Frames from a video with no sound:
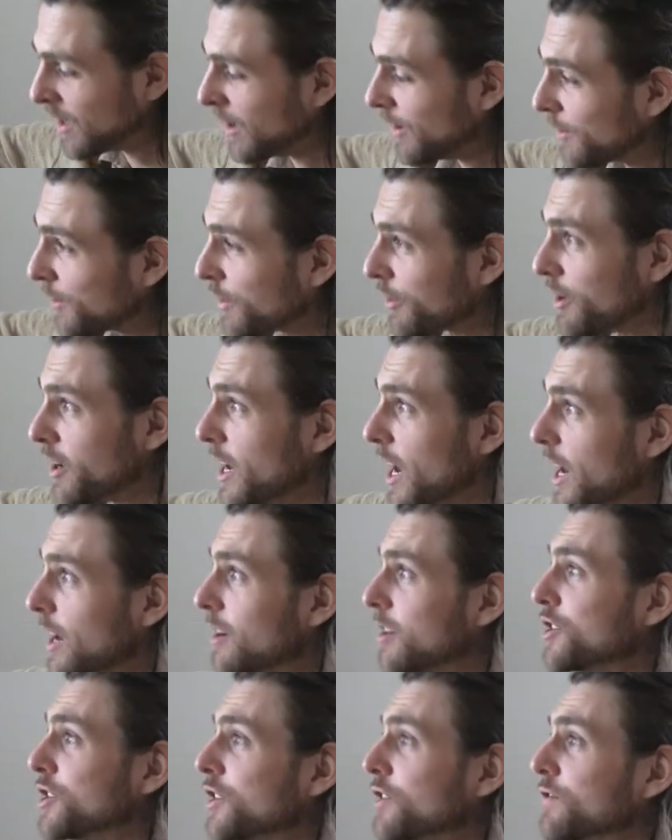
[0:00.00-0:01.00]
free
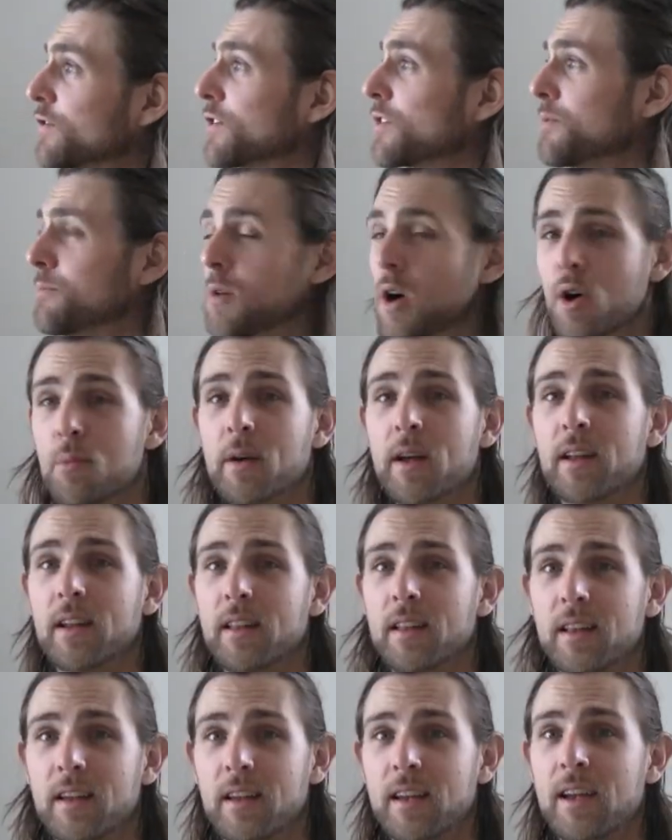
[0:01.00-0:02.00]
energy for a moment
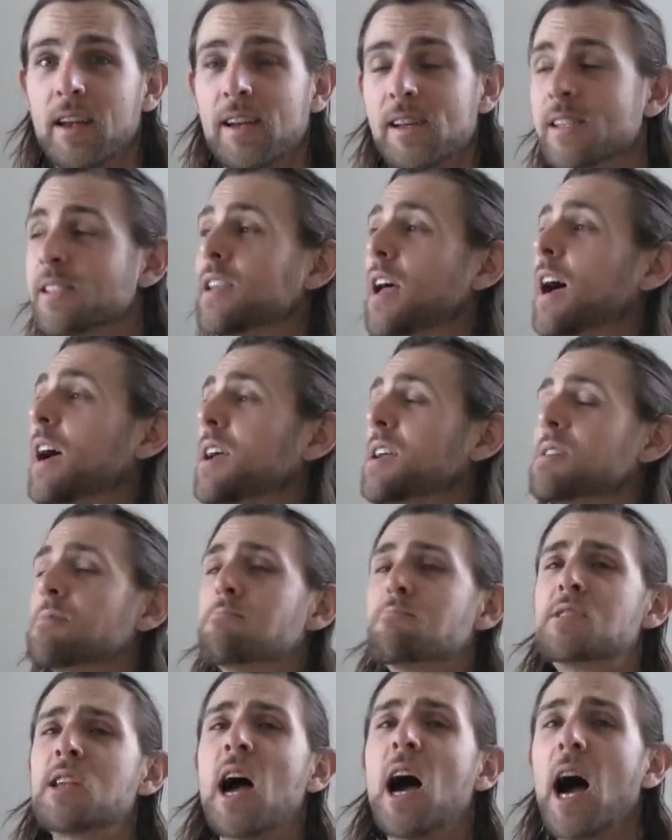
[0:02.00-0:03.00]
because I am
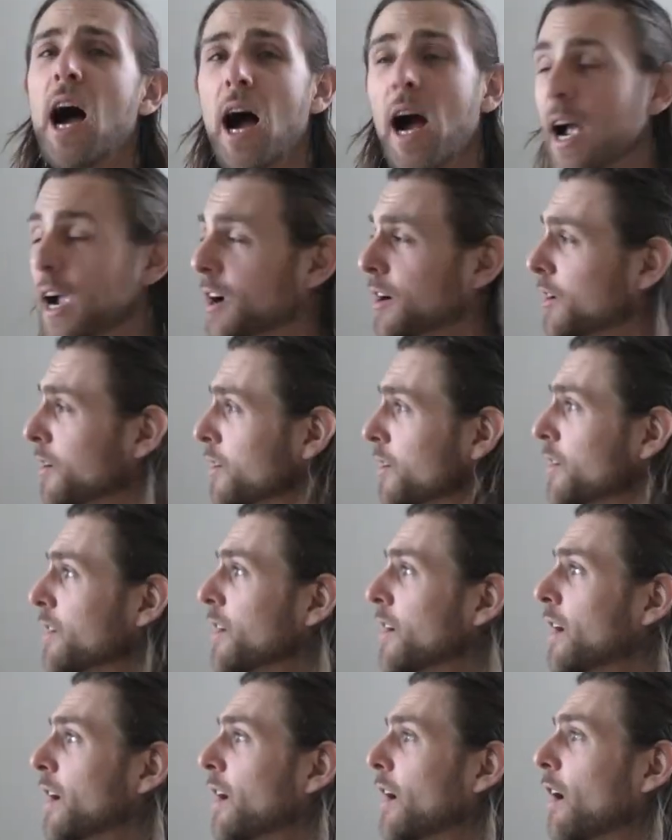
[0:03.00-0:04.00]
tired
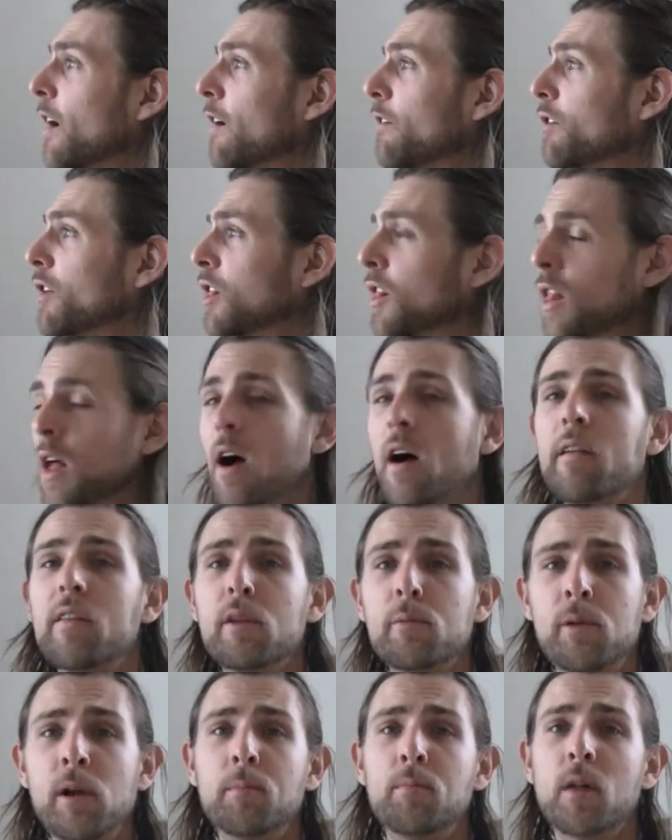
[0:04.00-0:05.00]
of a lot of the
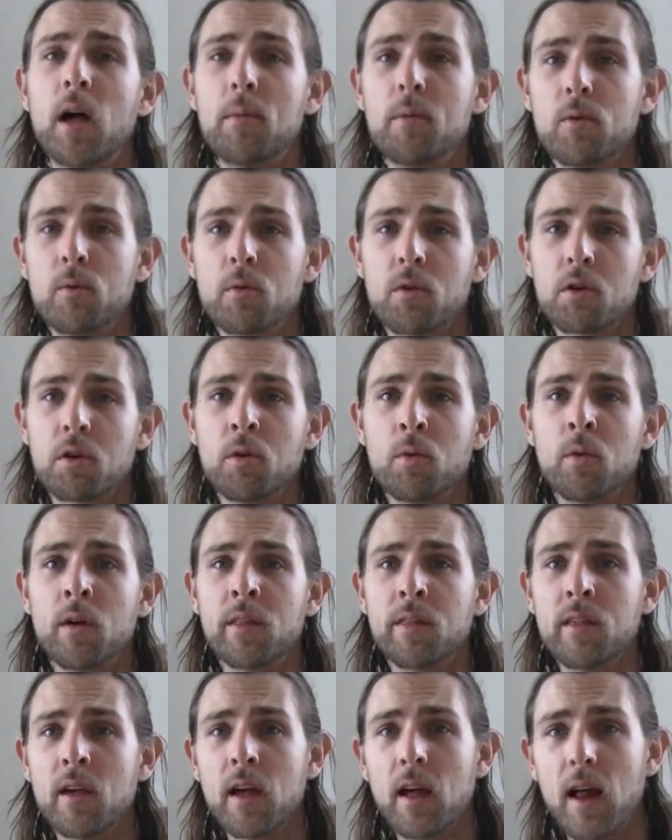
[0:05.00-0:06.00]
people I've been working with
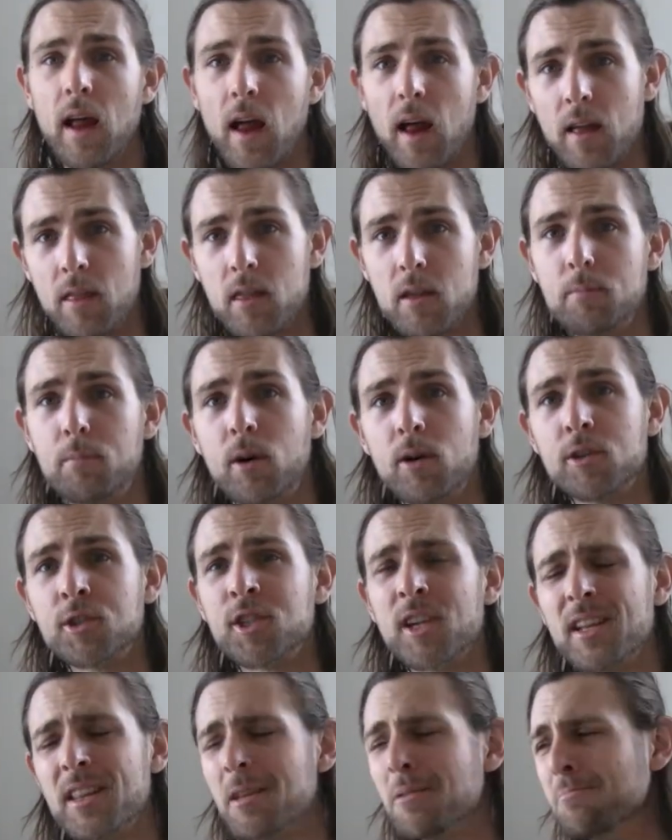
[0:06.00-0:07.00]
and the bullshit
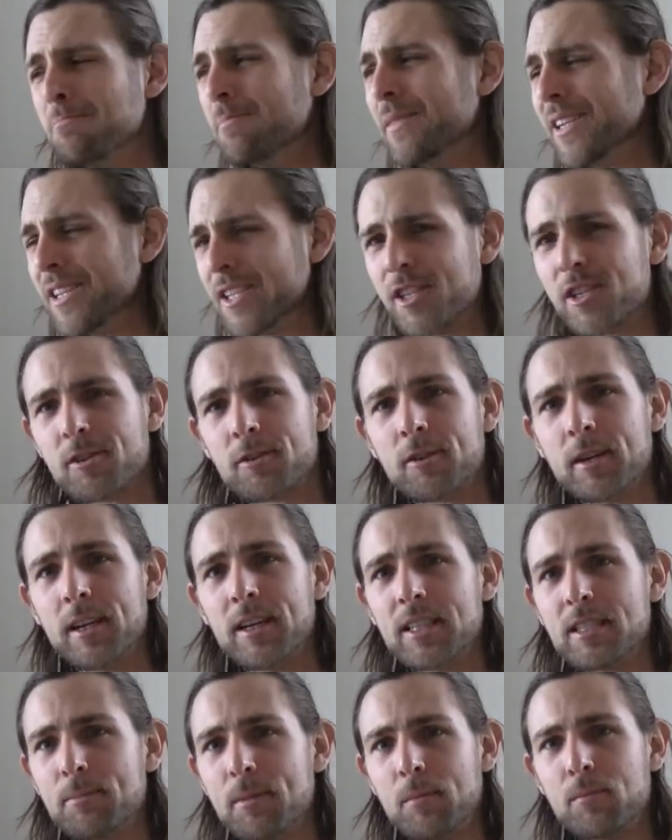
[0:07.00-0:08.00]
and the misery it's
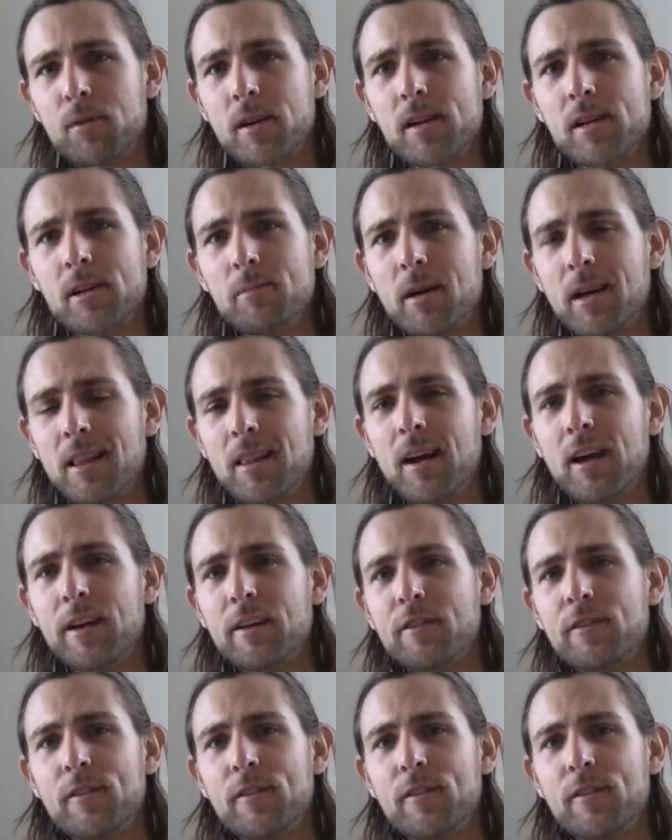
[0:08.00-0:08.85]
been bringing to my life.